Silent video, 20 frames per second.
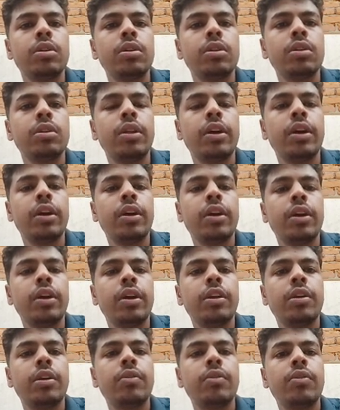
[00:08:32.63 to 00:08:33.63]
Then
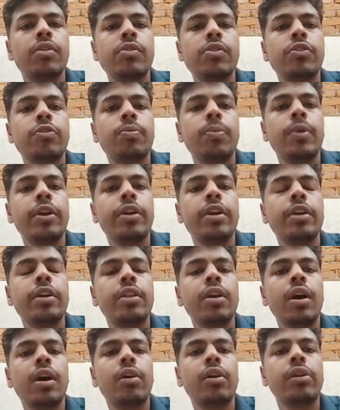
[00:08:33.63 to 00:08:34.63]
we have splitted
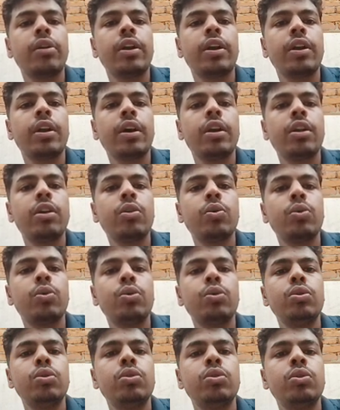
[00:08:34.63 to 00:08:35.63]
our data
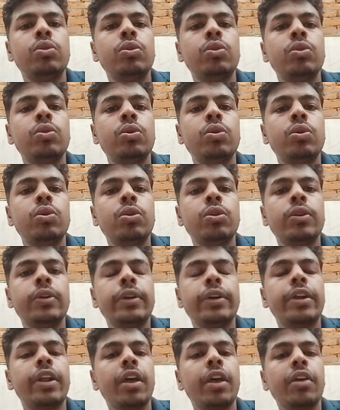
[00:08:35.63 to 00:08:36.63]
into
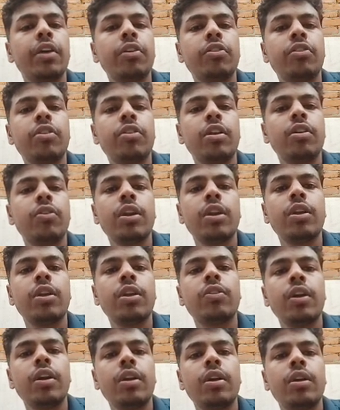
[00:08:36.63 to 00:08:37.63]
test and train
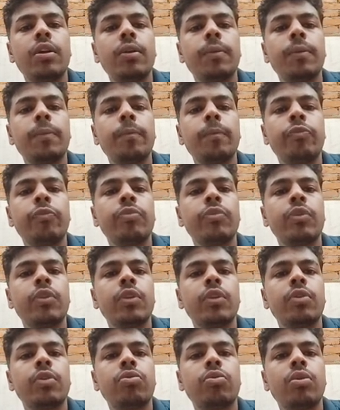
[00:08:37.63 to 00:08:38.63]
set
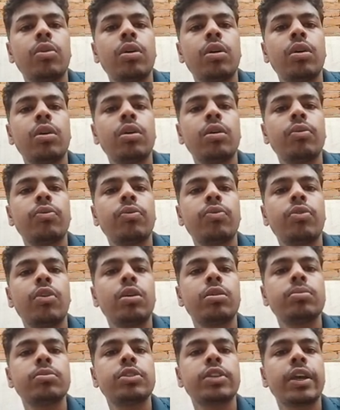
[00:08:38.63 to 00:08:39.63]

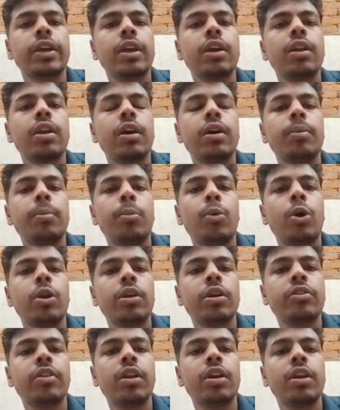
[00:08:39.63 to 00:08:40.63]
from scikit-learn model
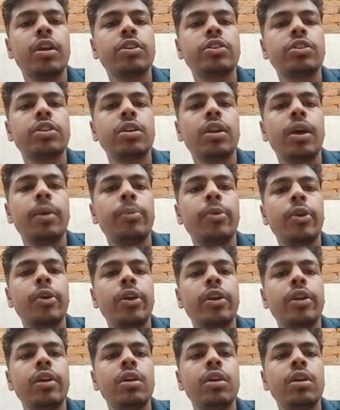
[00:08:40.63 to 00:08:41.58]
selection library.